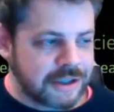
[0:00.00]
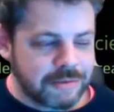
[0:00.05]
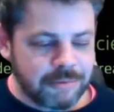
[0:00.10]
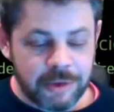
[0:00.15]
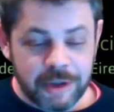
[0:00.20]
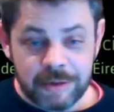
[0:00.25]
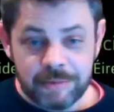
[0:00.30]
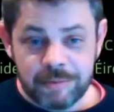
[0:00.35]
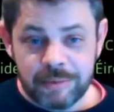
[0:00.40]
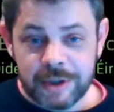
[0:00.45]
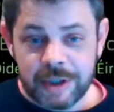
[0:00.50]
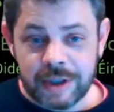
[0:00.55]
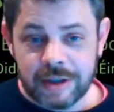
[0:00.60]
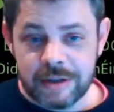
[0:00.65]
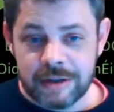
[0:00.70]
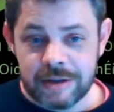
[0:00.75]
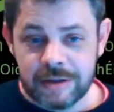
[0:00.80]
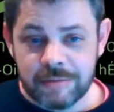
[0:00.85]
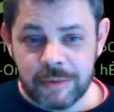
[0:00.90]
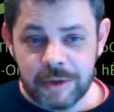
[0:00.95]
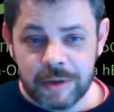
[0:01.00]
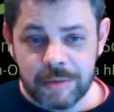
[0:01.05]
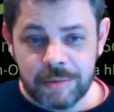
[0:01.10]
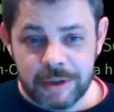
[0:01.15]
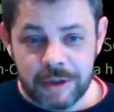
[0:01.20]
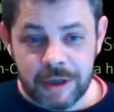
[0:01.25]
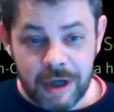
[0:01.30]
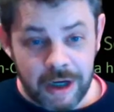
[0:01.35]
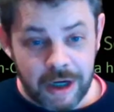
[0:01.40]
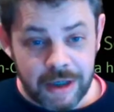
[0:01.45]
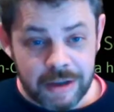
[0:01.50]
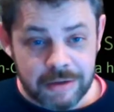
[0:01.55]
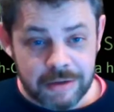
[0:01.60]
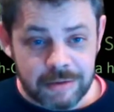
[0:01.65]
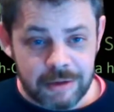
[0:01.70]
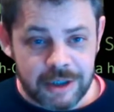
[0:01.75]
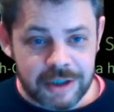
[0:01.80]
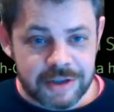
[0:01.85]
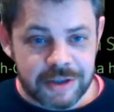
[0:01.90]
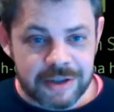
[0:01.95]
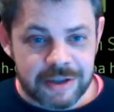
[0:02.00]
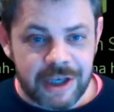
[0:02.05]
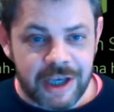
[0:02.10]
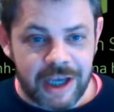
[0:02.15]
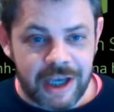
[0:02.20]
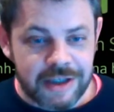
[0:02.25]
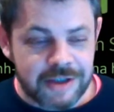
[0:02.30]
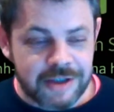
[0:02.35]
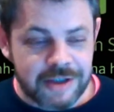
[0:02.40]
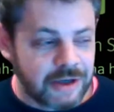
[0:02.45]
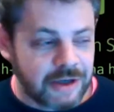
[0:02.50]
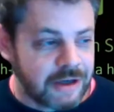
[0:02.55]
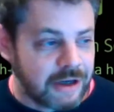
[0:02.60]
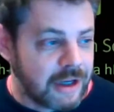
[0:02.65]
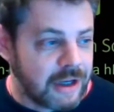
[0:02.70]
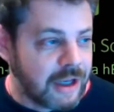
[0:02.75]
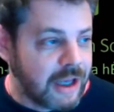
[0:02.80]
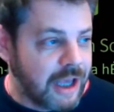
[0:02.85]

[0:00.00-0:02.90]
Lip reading: this might be a hard question to answer.